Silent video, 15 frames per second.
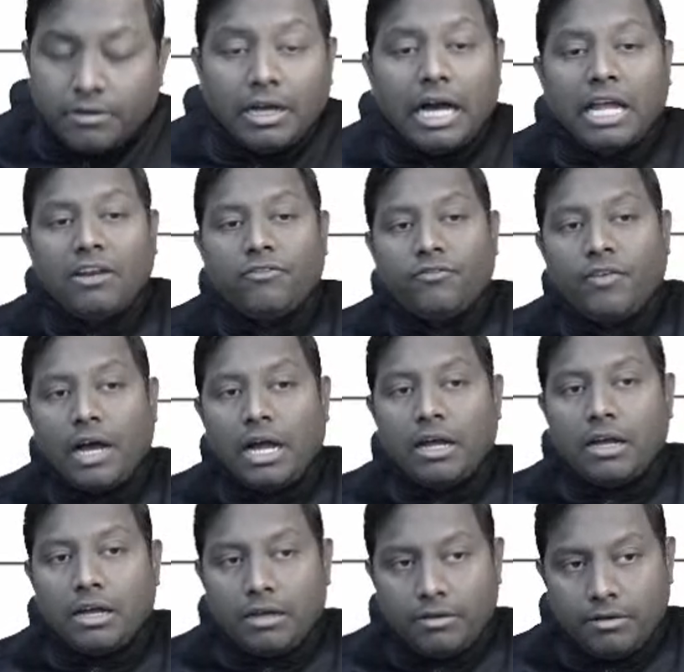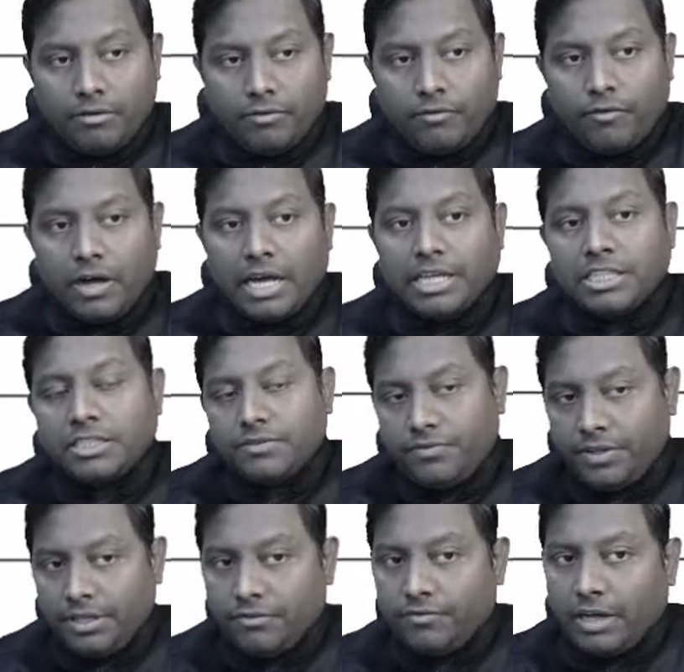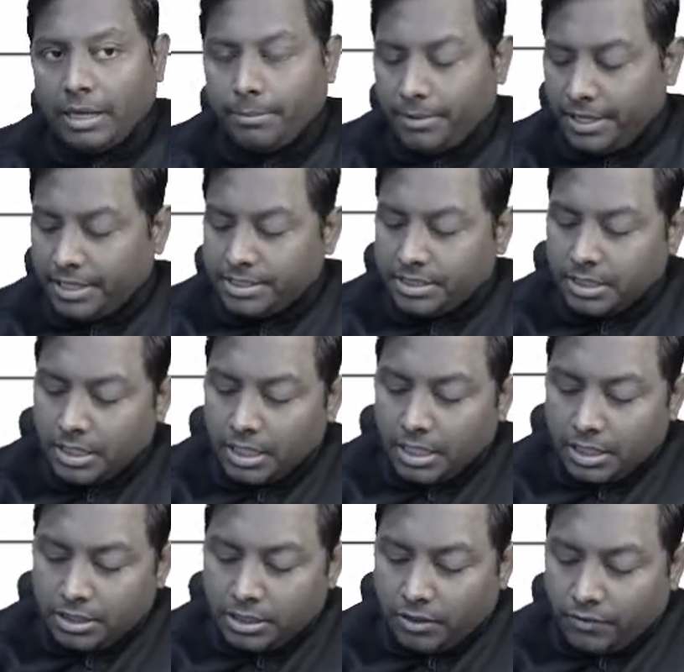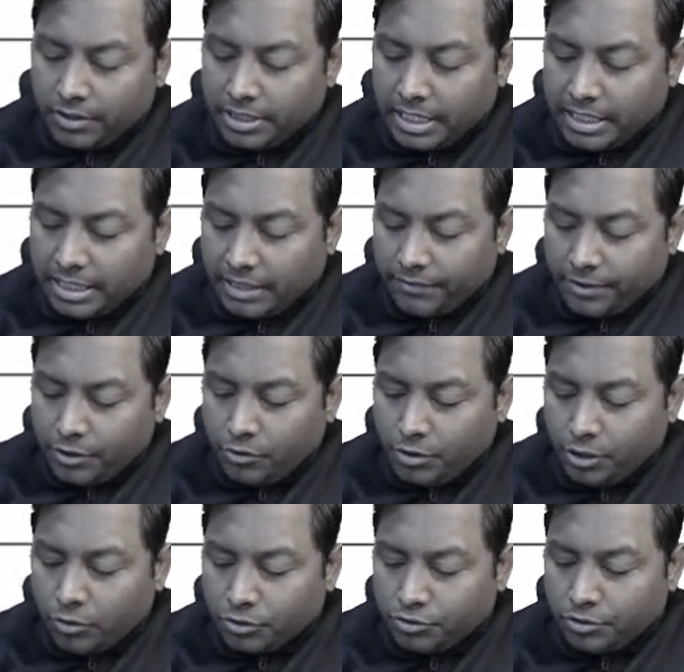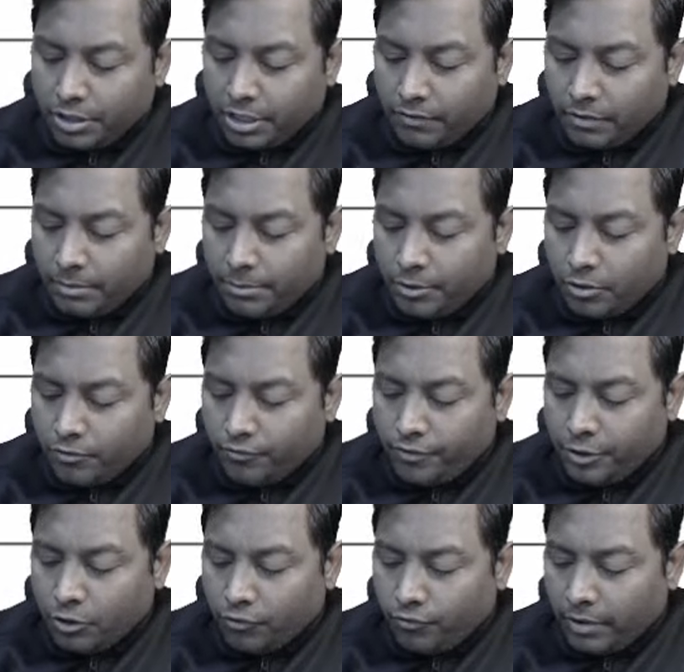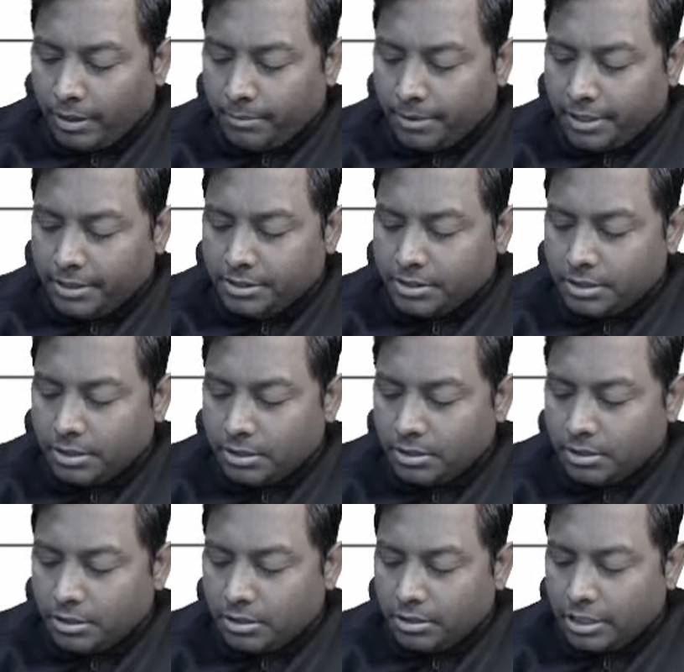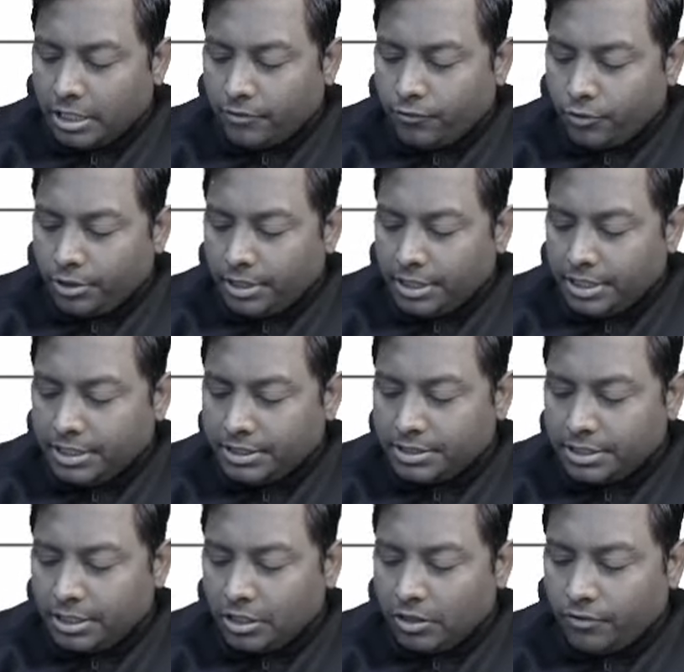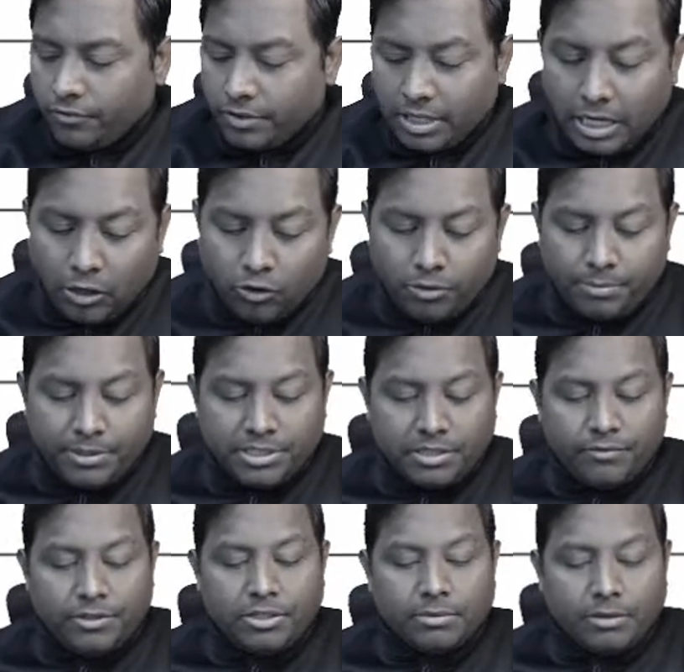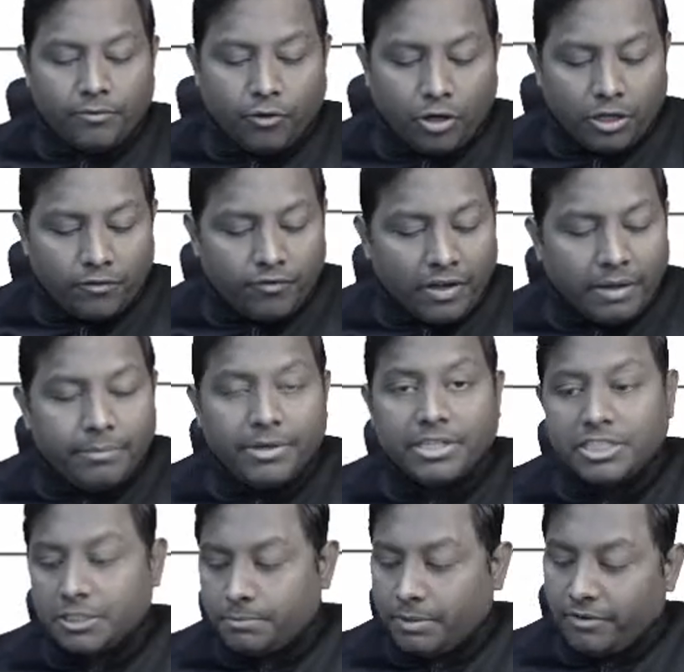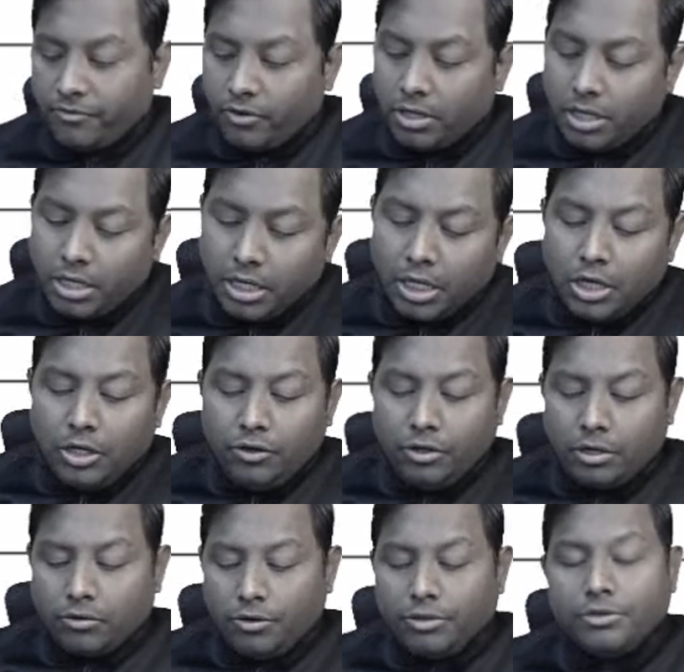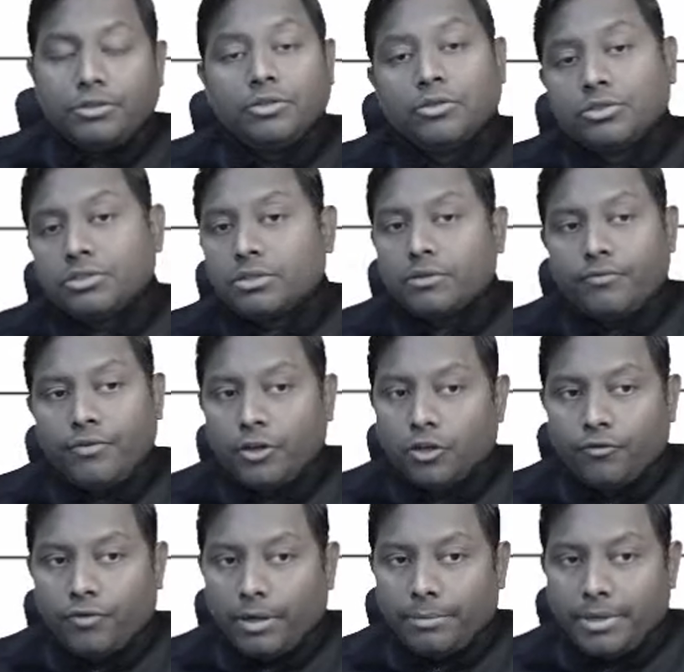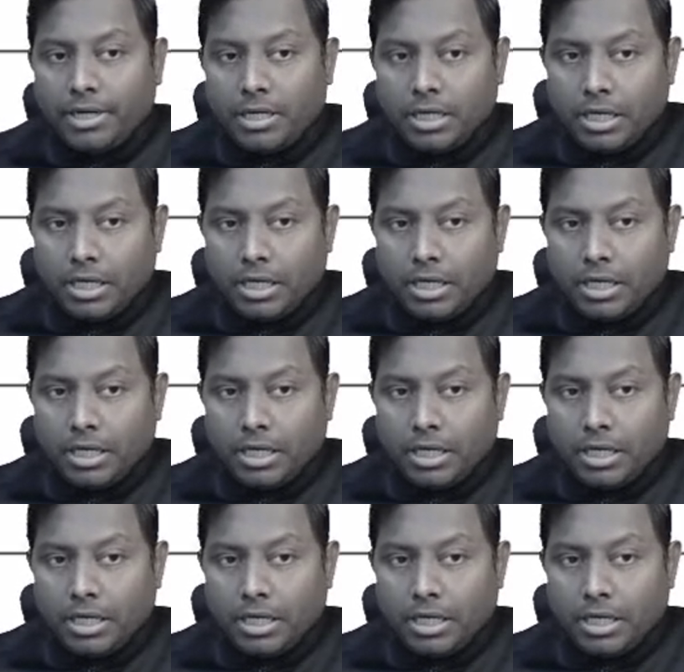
Alpha, phi is phi, fibrates. The one that is having uricosuric will be your phenofibrates. Therefore, in a history of a gout patient, which of the following fibrates is preferred? You are going to use phenofibrate.